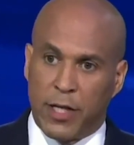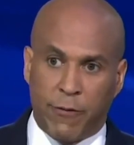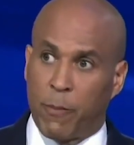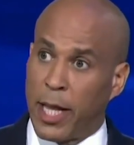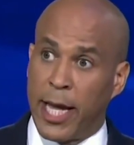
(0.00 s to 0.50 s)
I have a
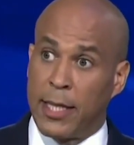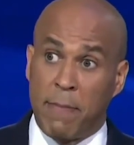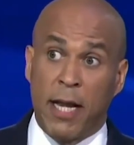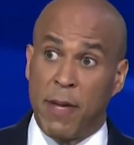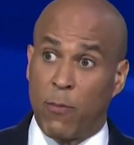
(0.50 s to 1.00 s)
different plan
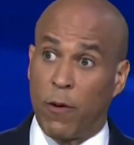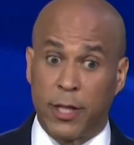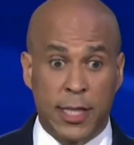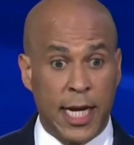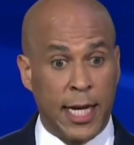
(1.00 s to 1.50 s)
than many people
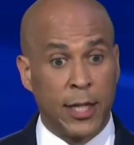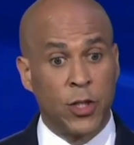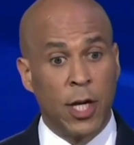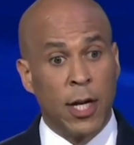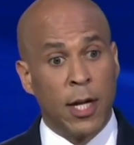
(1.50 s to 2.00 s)
on this
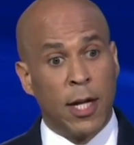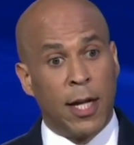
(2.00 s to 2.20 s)
stage.